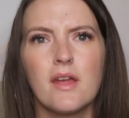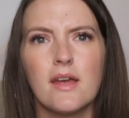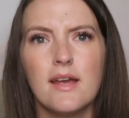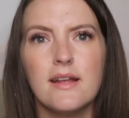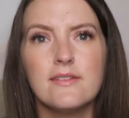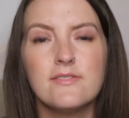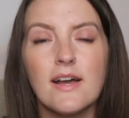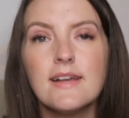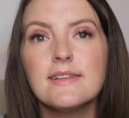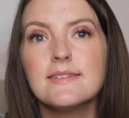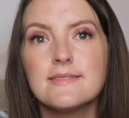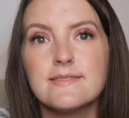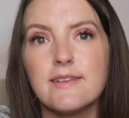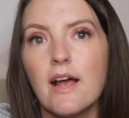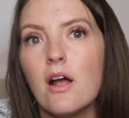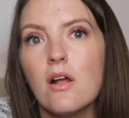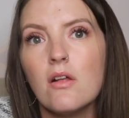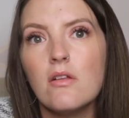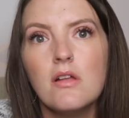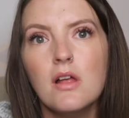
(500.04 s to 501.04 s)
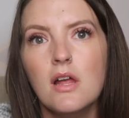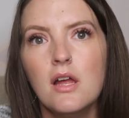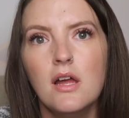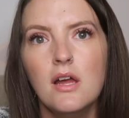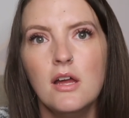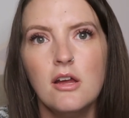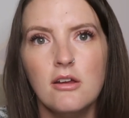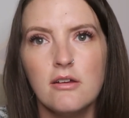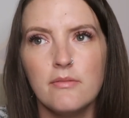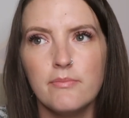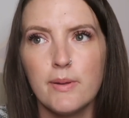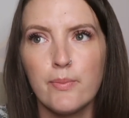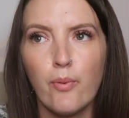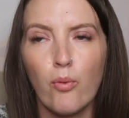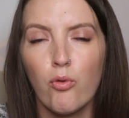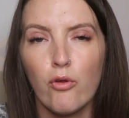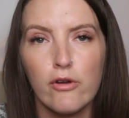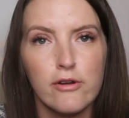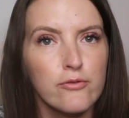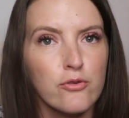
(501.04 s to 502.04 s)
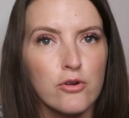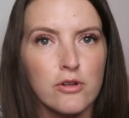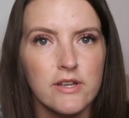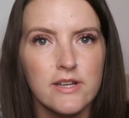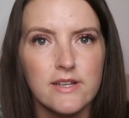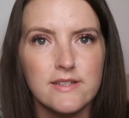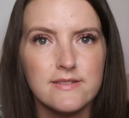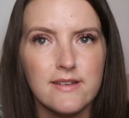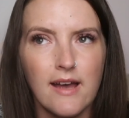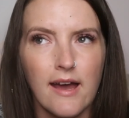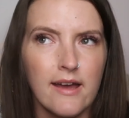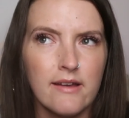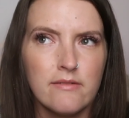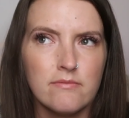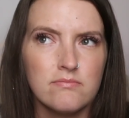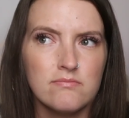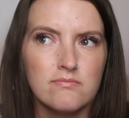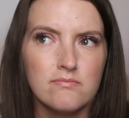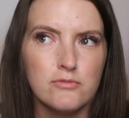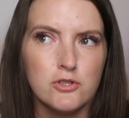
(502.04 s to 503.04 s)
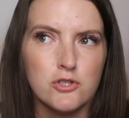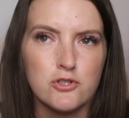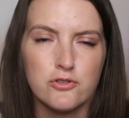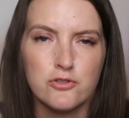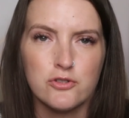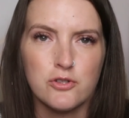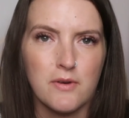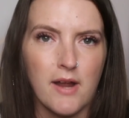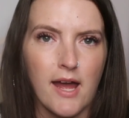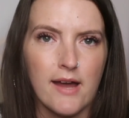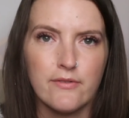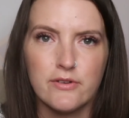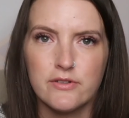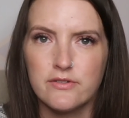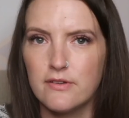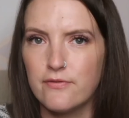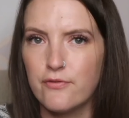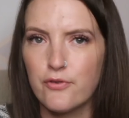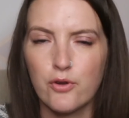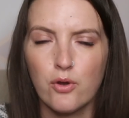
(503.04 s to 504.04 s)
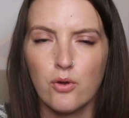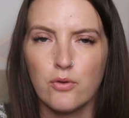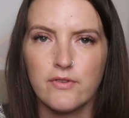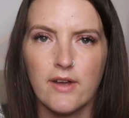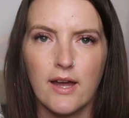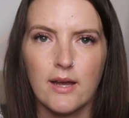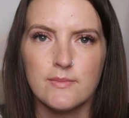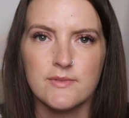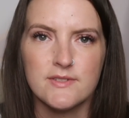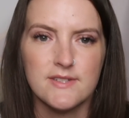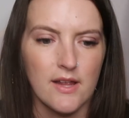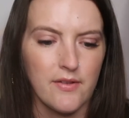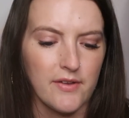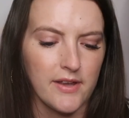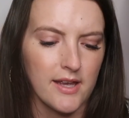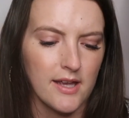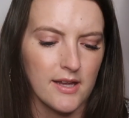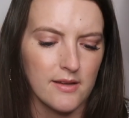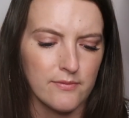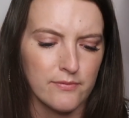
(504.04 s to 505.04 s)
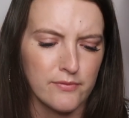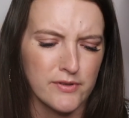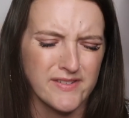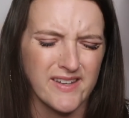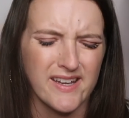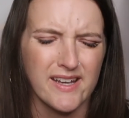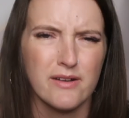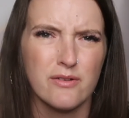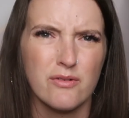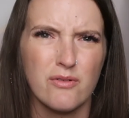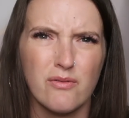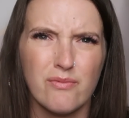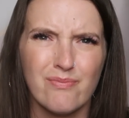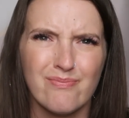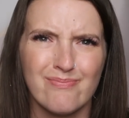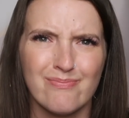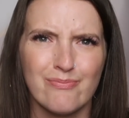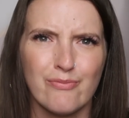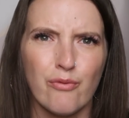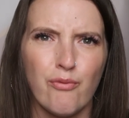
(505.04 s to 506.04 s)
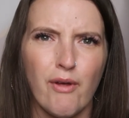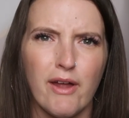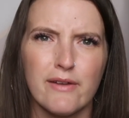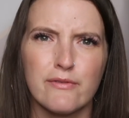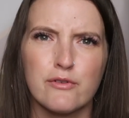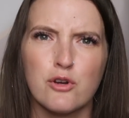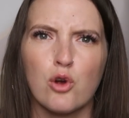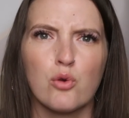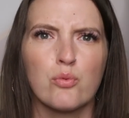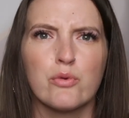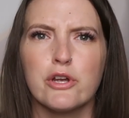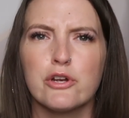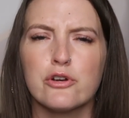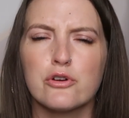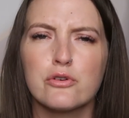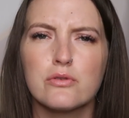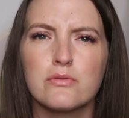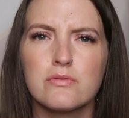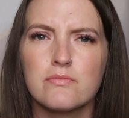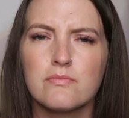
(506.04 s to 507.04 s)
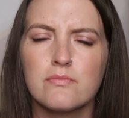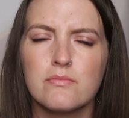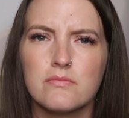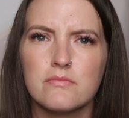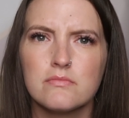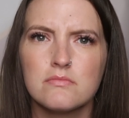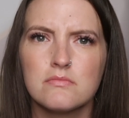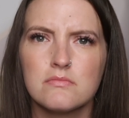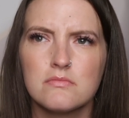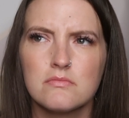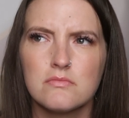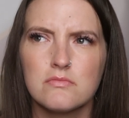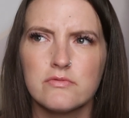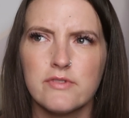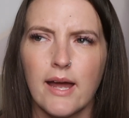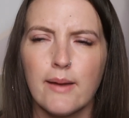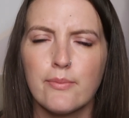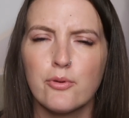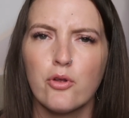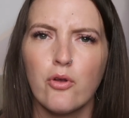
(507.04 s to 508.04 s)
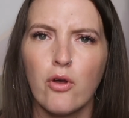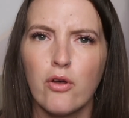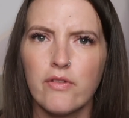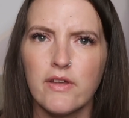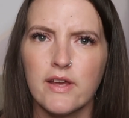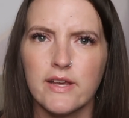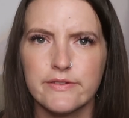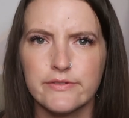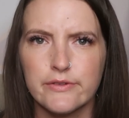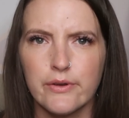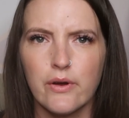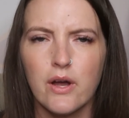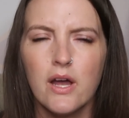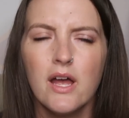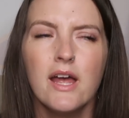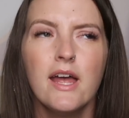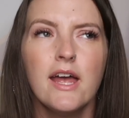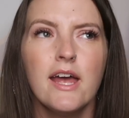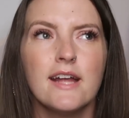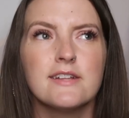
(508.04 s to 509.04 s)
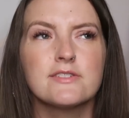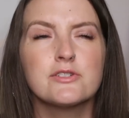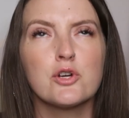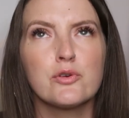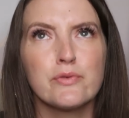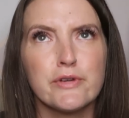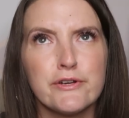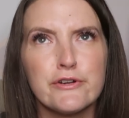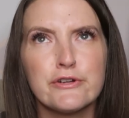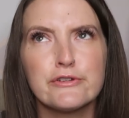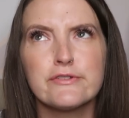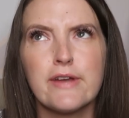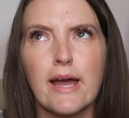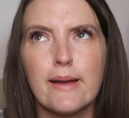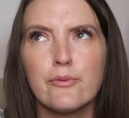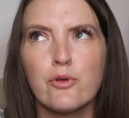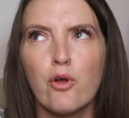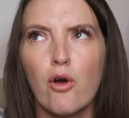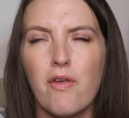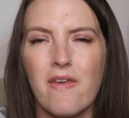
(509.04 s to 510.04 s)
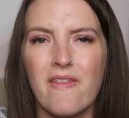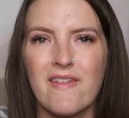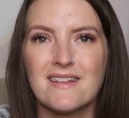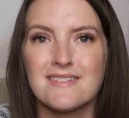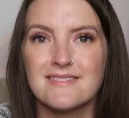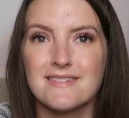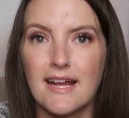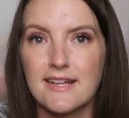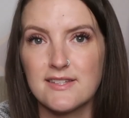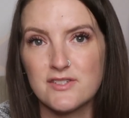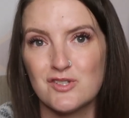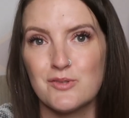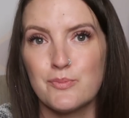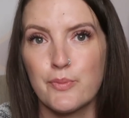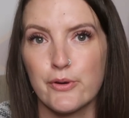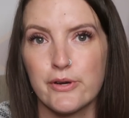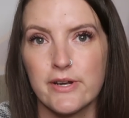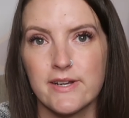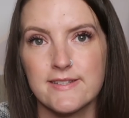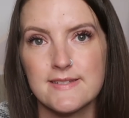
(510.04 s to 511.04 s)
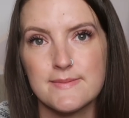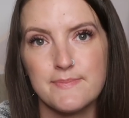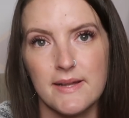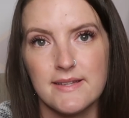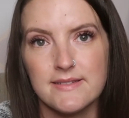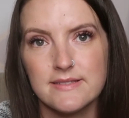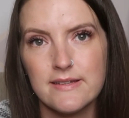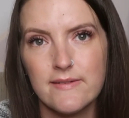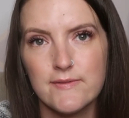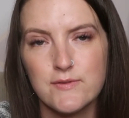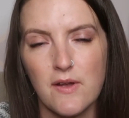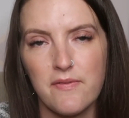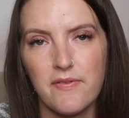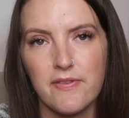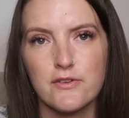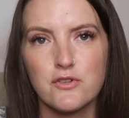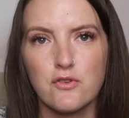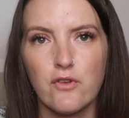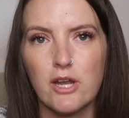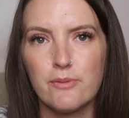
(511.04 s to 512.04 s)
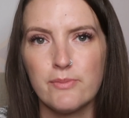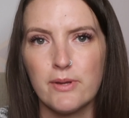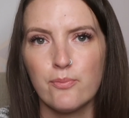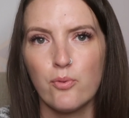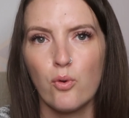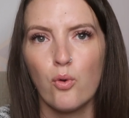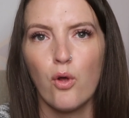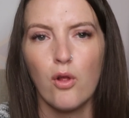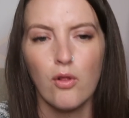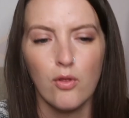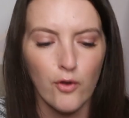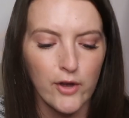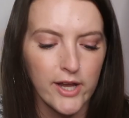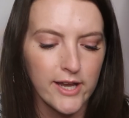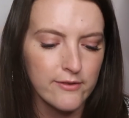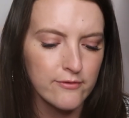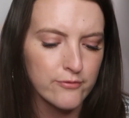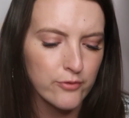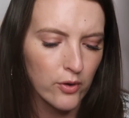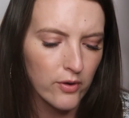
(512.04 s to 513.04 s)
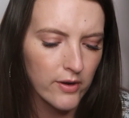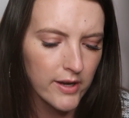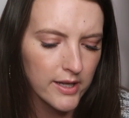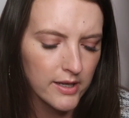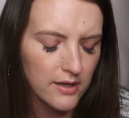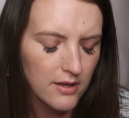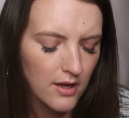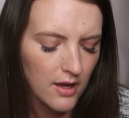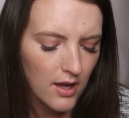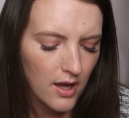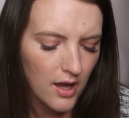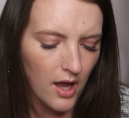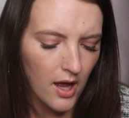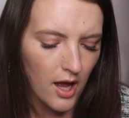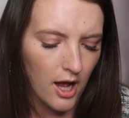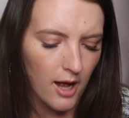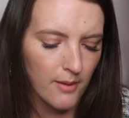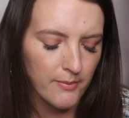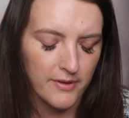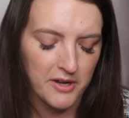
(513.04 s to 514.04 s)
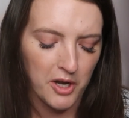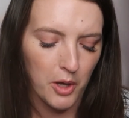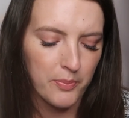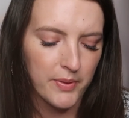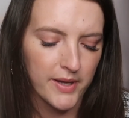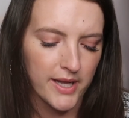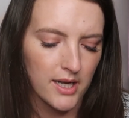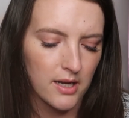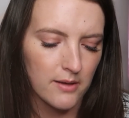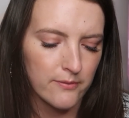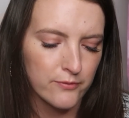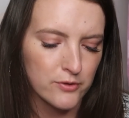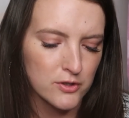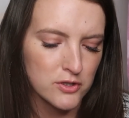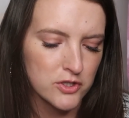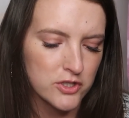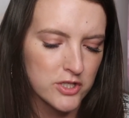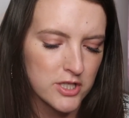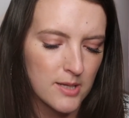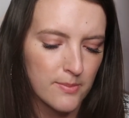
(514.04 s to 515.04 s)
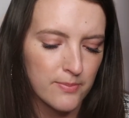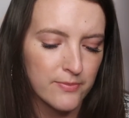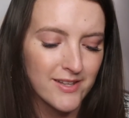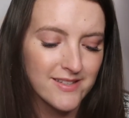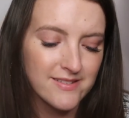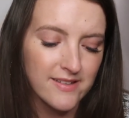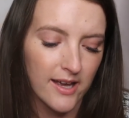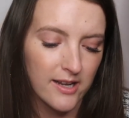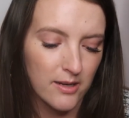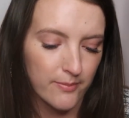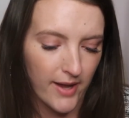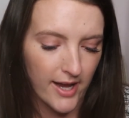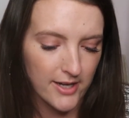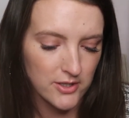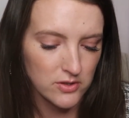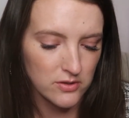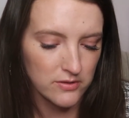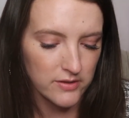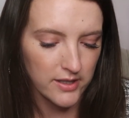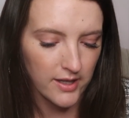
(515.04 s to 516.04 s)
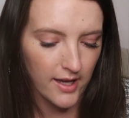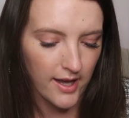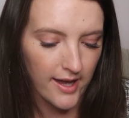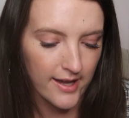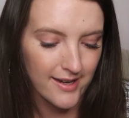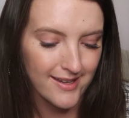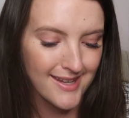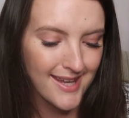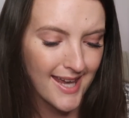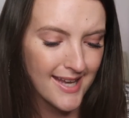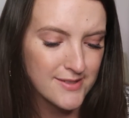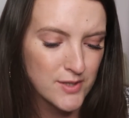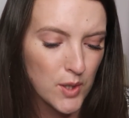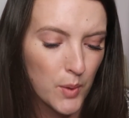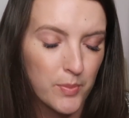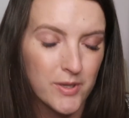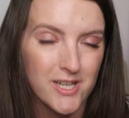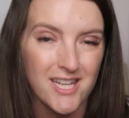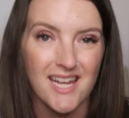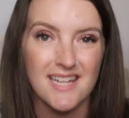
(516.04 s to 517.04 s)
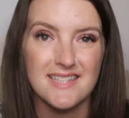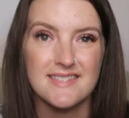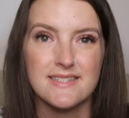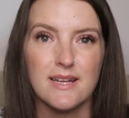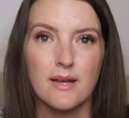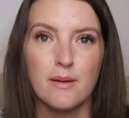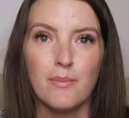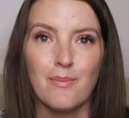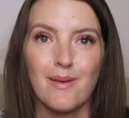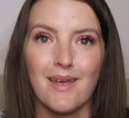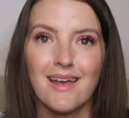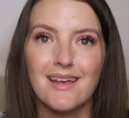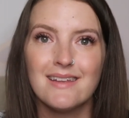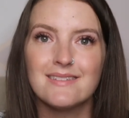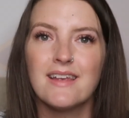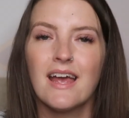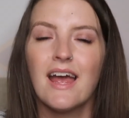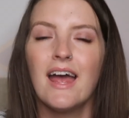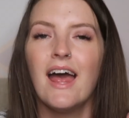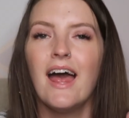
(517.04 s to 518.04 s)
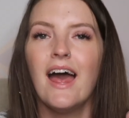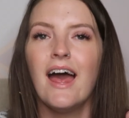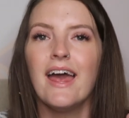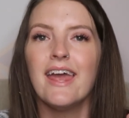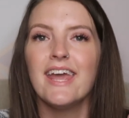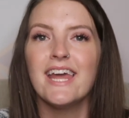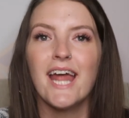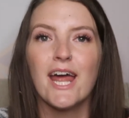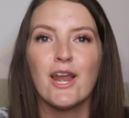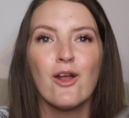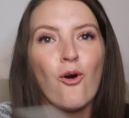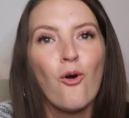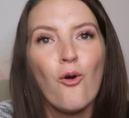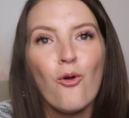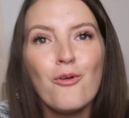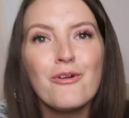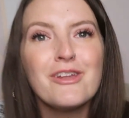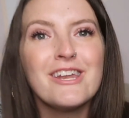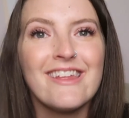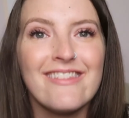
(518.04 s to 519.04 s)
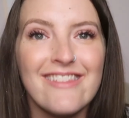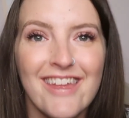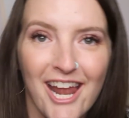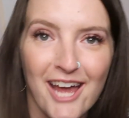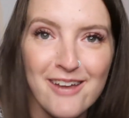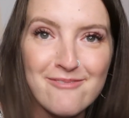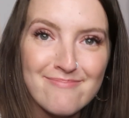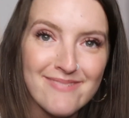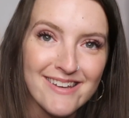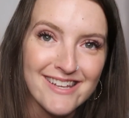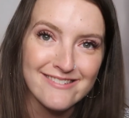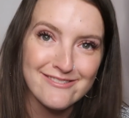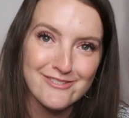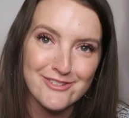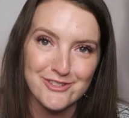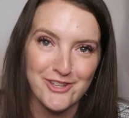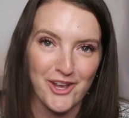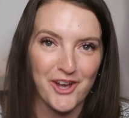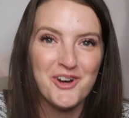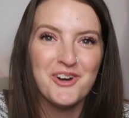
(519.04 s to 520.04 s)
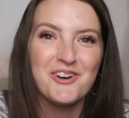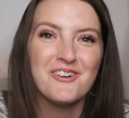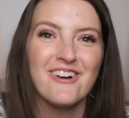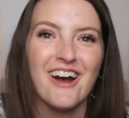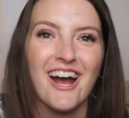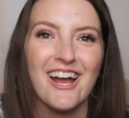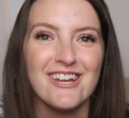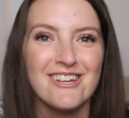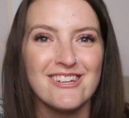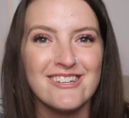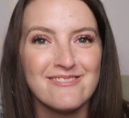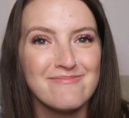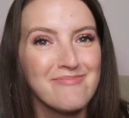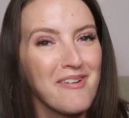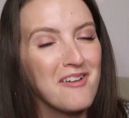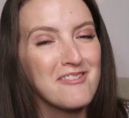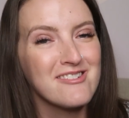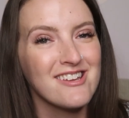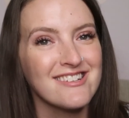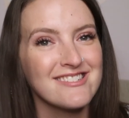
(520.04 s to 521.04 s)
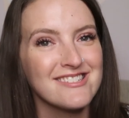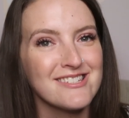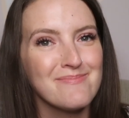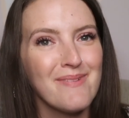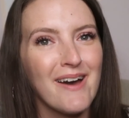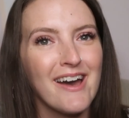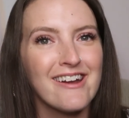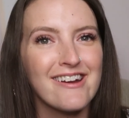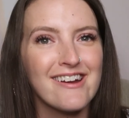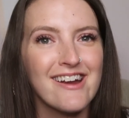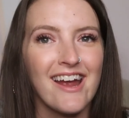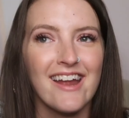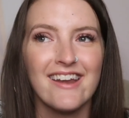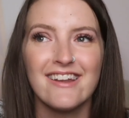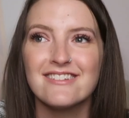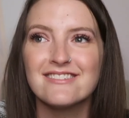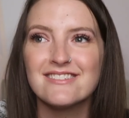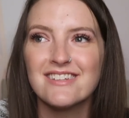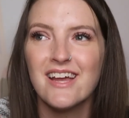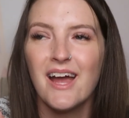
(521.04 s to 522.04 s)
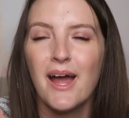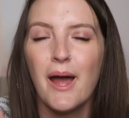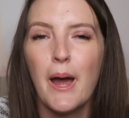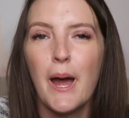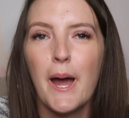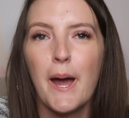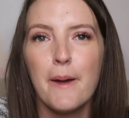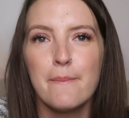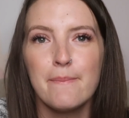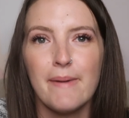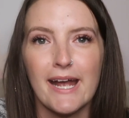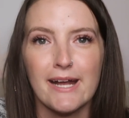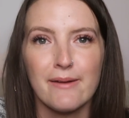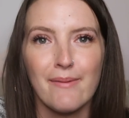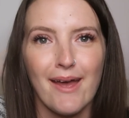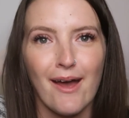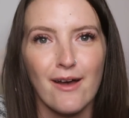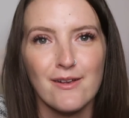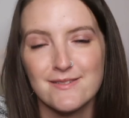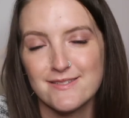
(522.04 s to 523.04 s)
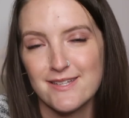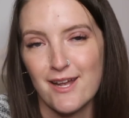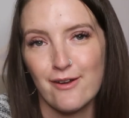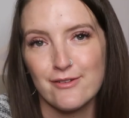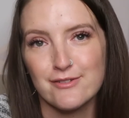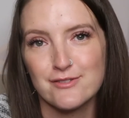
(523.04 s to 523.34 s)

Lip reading: It does sell. People look for this. I usually don't have a difficult time selling it. It's like a lot of career type clothing. So it's career type clothing that's not super expensive. So I think there's a lot of people looking for it. Then I'll pick it up for cheap. This item actually had a case open against it because it had a hole in it that I missed. So I apologize to the buyer, and it's back at my house now.